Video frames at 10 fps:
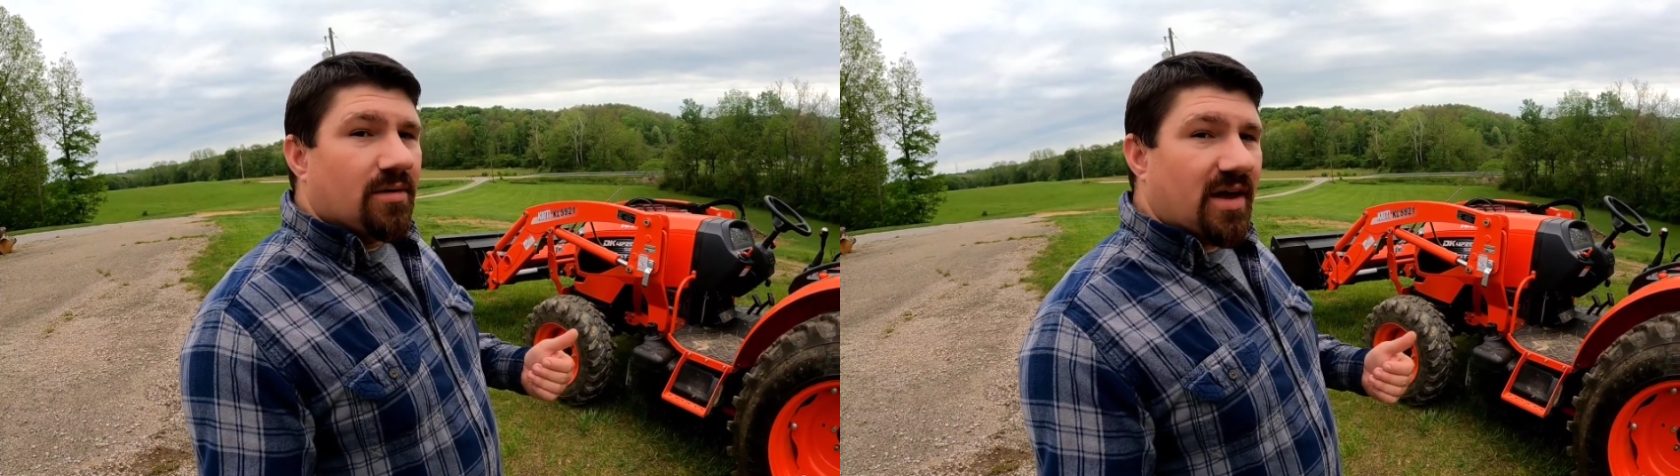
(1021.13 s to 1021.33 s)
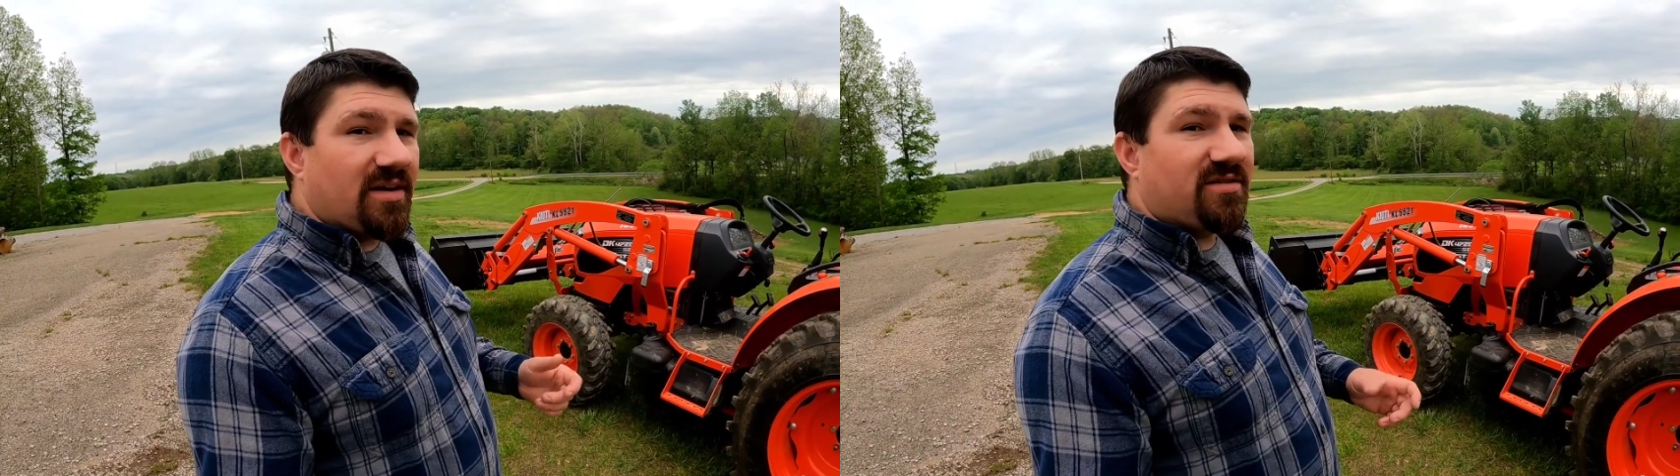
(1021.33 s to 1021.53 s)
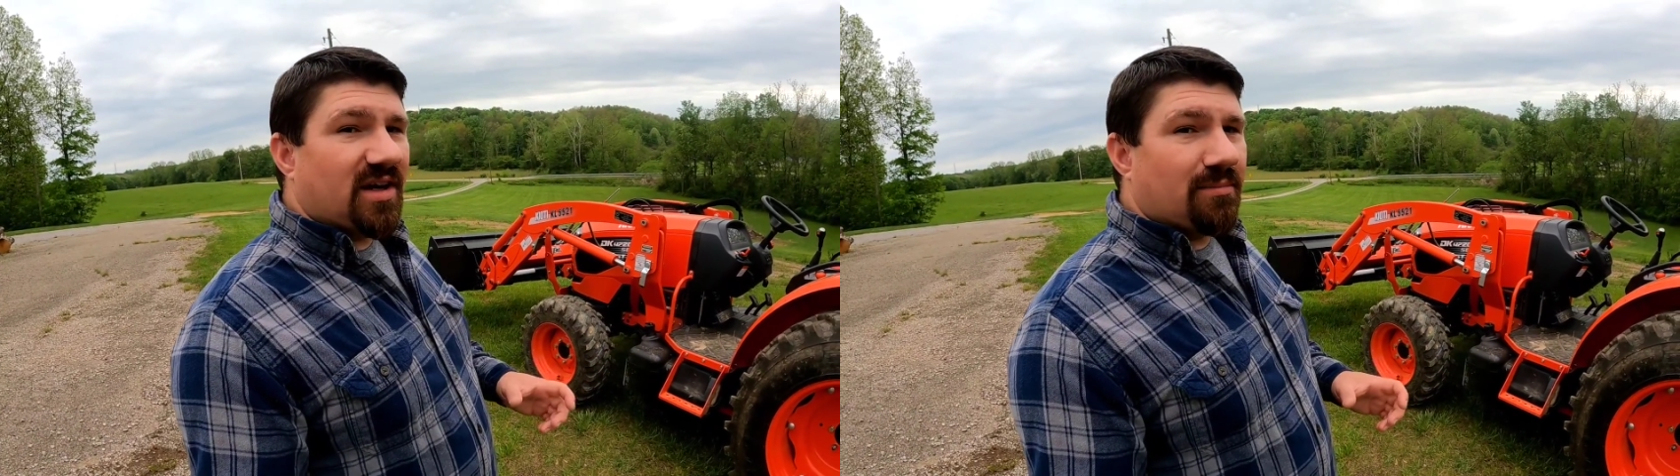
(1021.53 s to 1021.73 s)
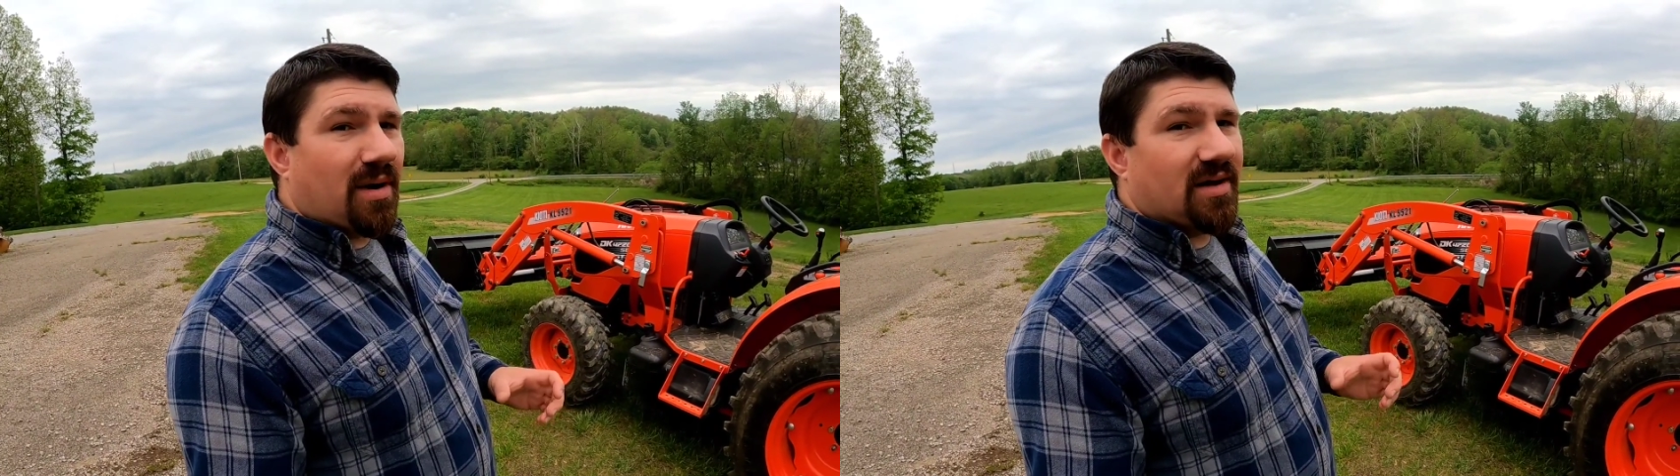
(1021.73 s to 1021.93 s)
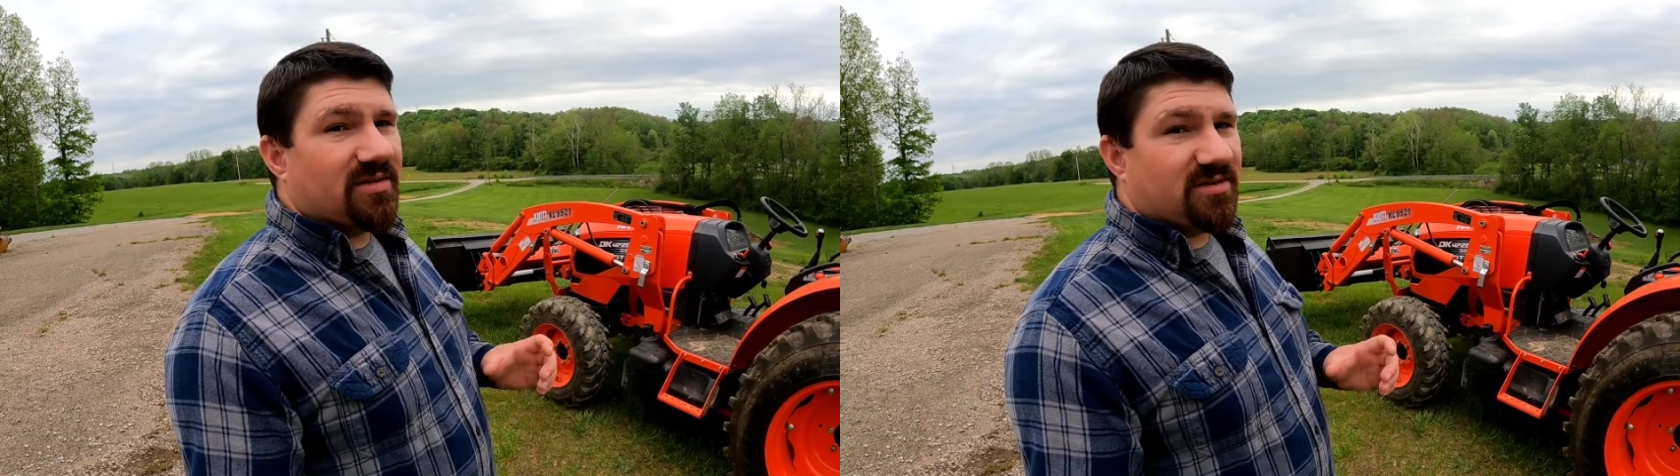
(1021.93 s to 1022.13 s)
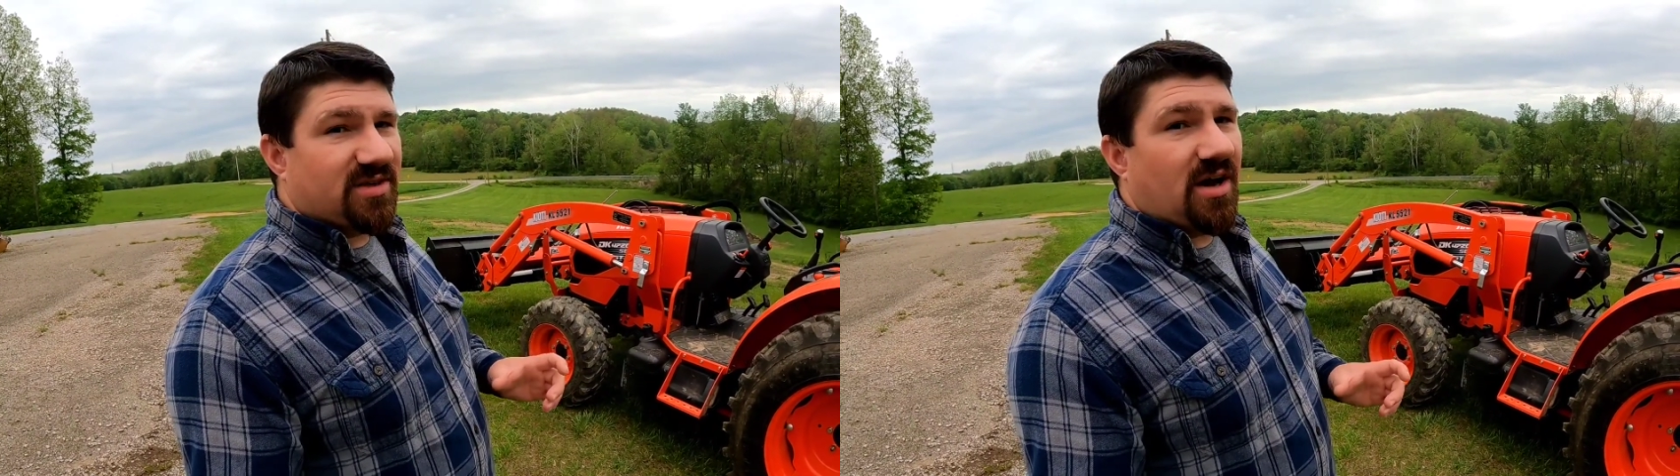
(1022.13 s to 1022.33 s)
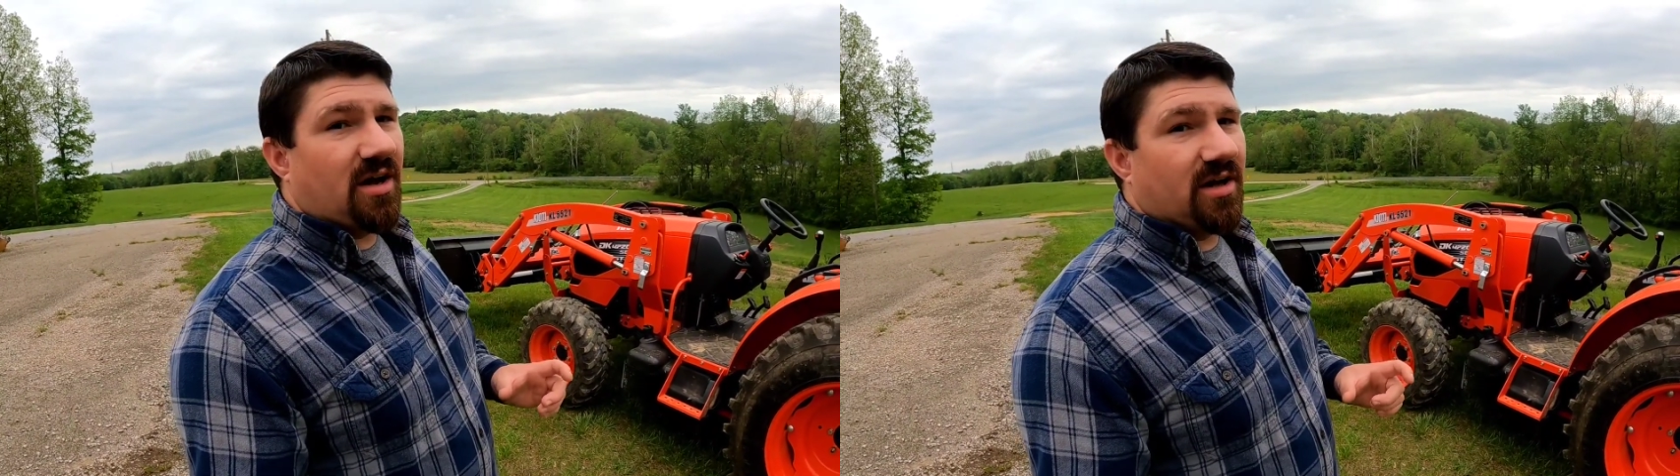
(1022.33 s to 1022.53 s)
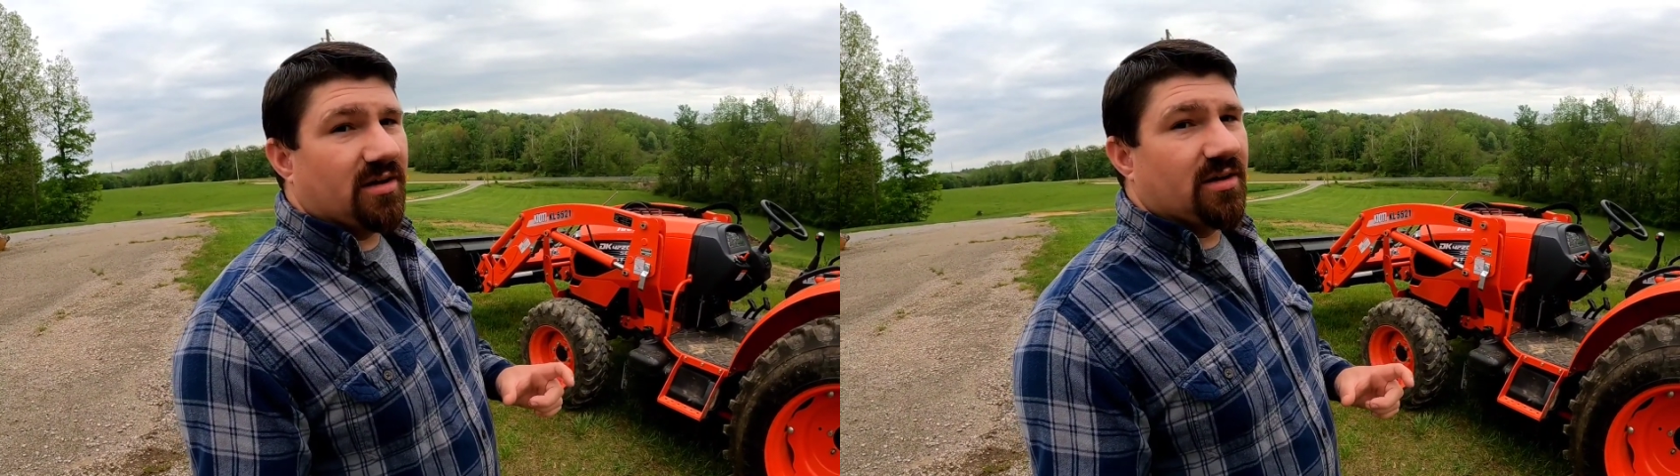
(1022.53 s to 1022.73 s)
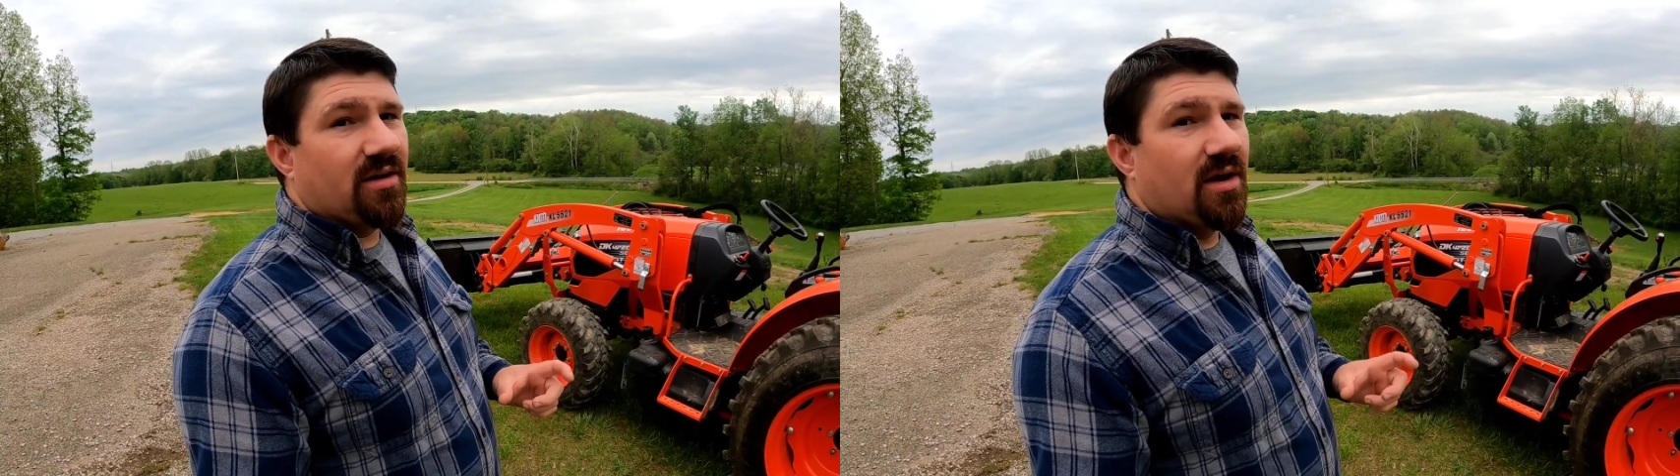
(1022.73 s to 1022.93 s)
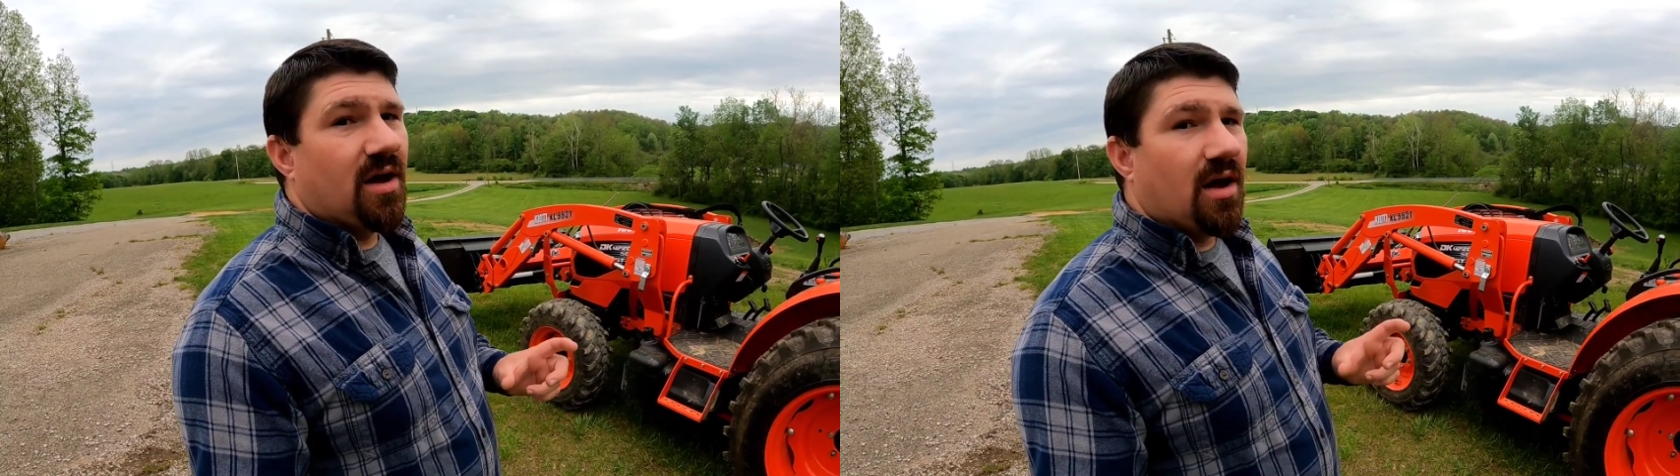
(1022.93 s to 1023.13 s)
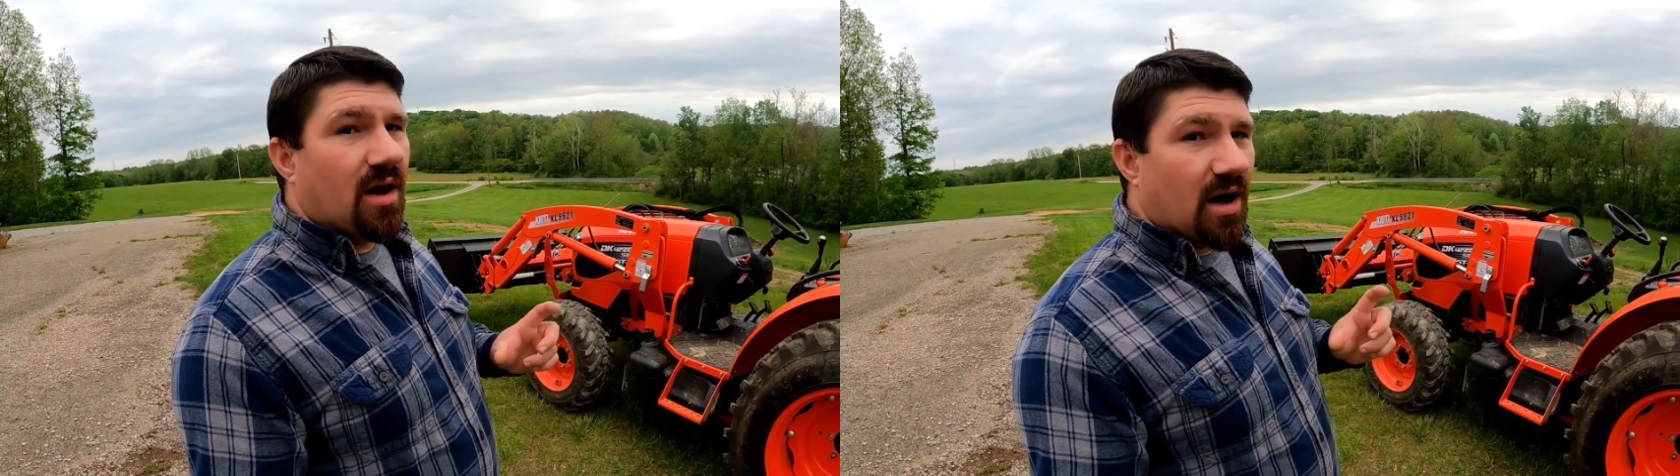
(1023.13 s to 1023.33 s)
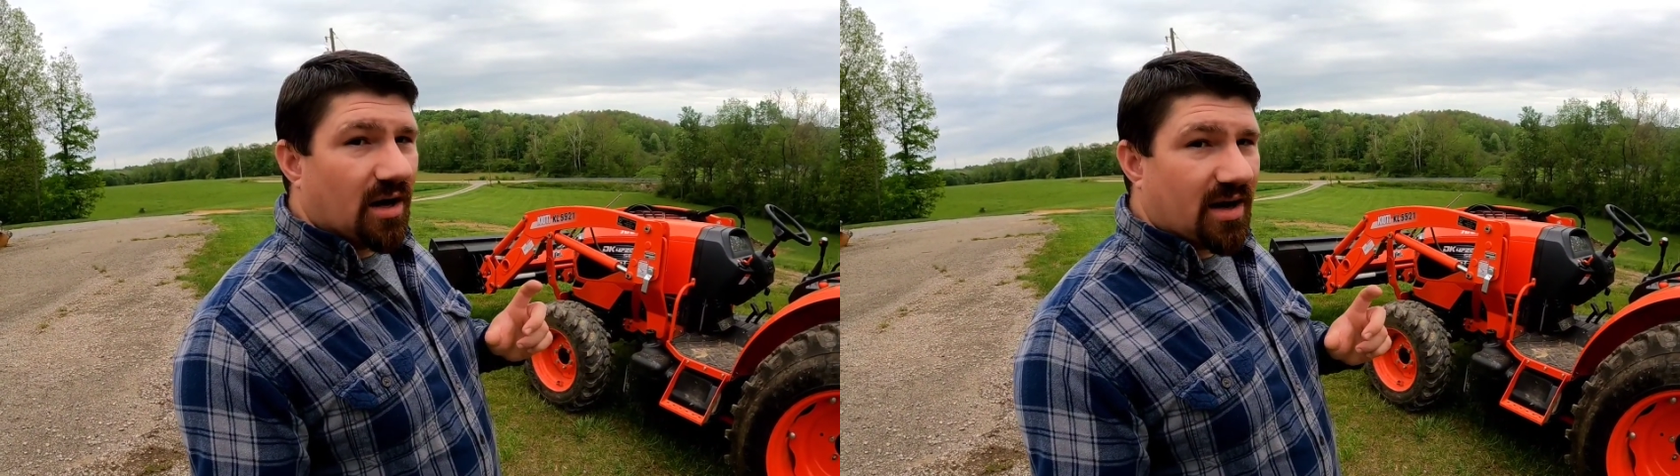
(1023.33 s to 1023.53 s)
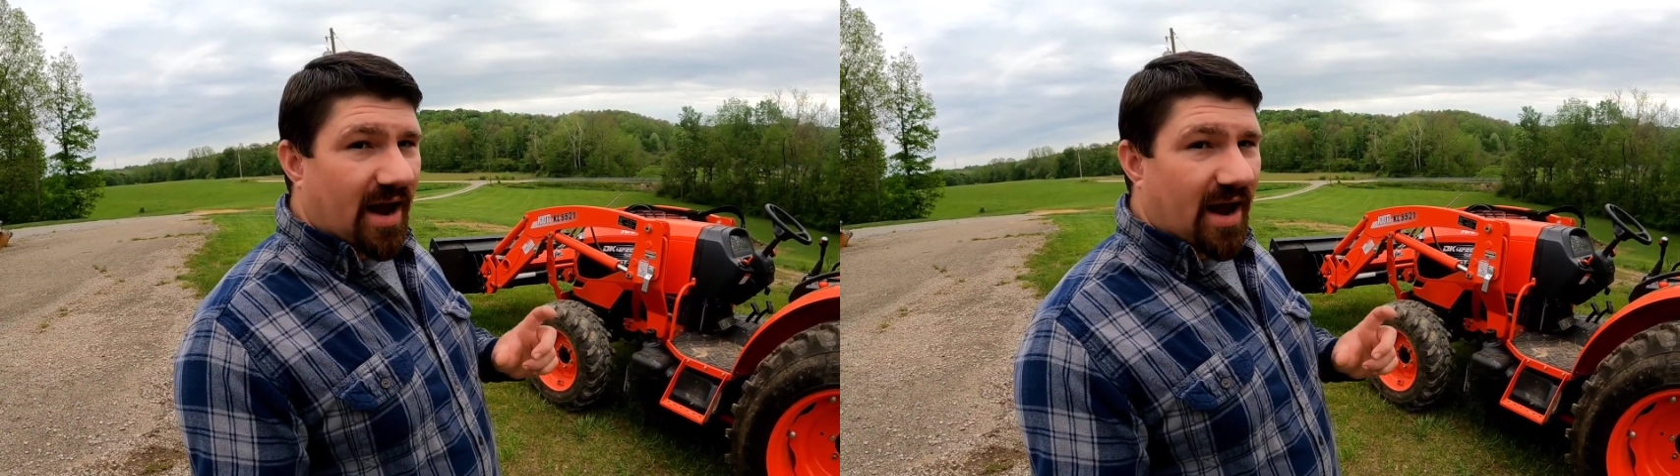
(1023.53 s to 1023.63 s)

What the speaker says: They send my son a